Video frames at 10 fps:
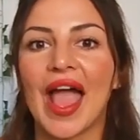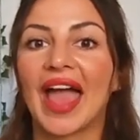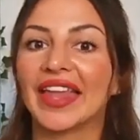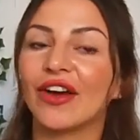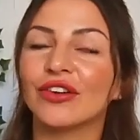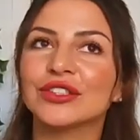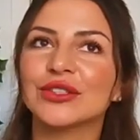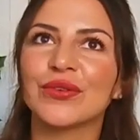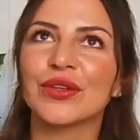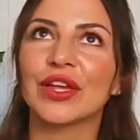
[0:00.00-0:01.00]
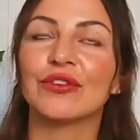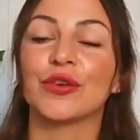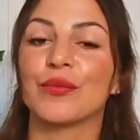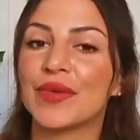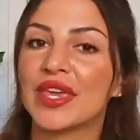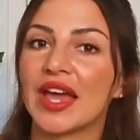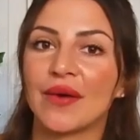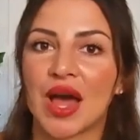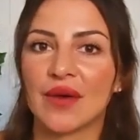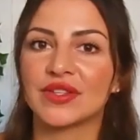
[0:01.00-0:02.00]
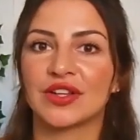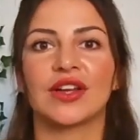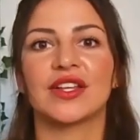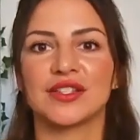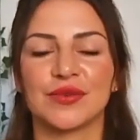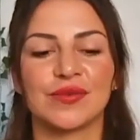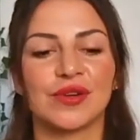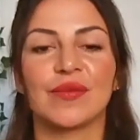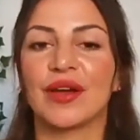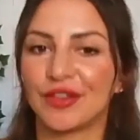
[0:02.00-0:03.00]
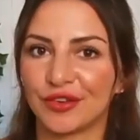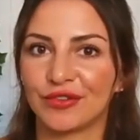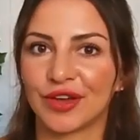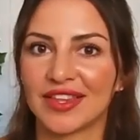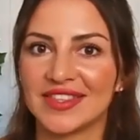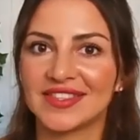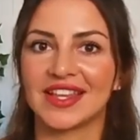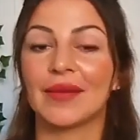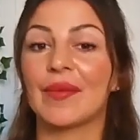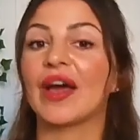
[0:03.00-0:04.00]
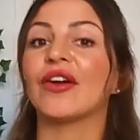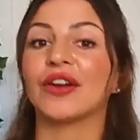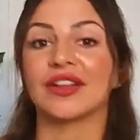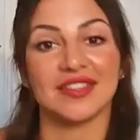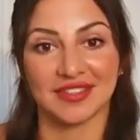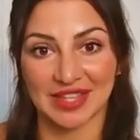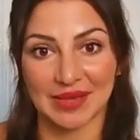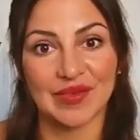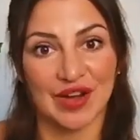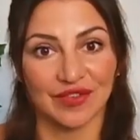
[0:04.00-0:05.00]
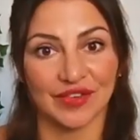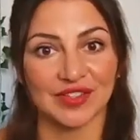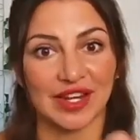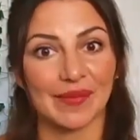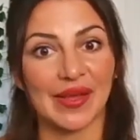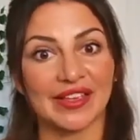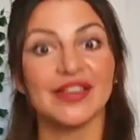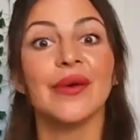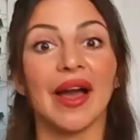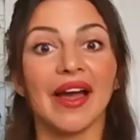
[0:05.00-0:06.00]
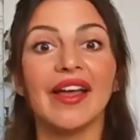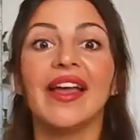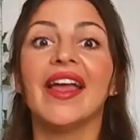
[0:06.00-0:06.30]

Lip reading: And I also feel like for me, I was talking to one of my other friends, and I met her at the same conference that I met you at.